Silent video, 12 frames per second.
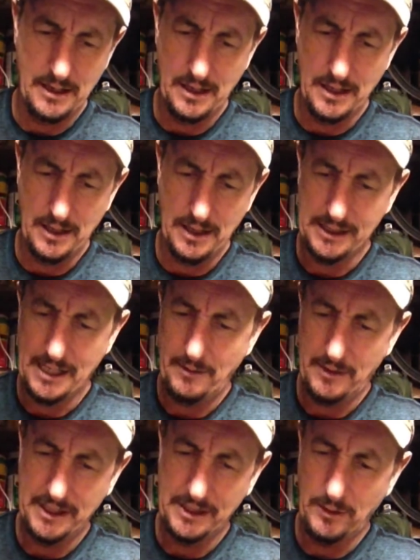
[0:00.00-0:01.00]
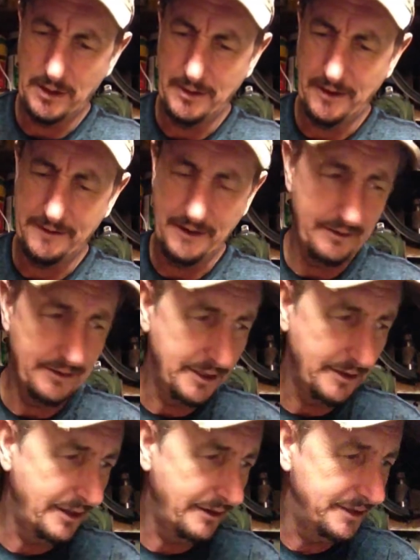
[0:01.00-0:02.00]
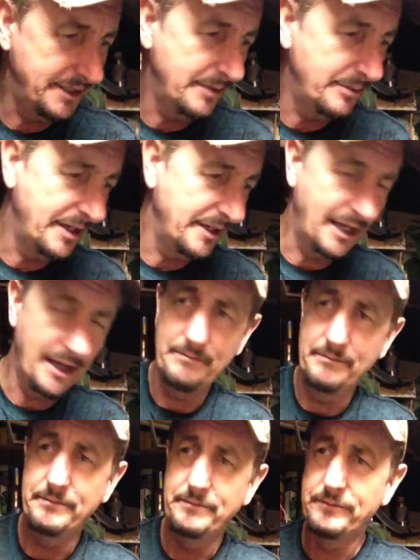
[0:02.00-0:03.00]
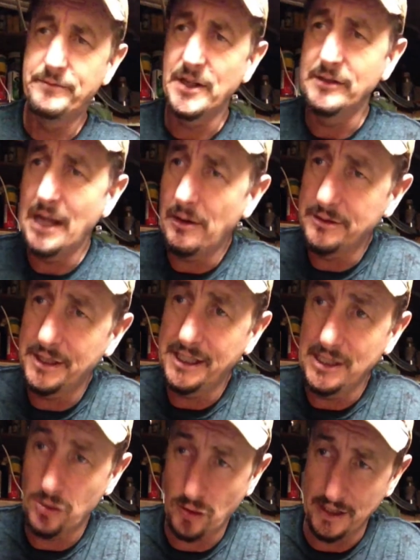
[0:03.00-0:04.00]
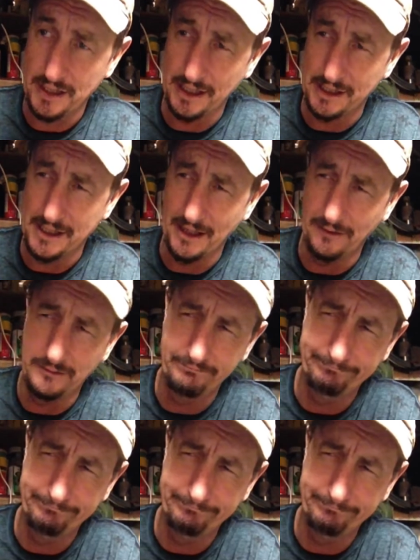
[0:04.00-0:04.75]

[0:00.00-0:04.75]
I like that one. That's one of my favourites. So enough said about that. So now on to the interesting stuff.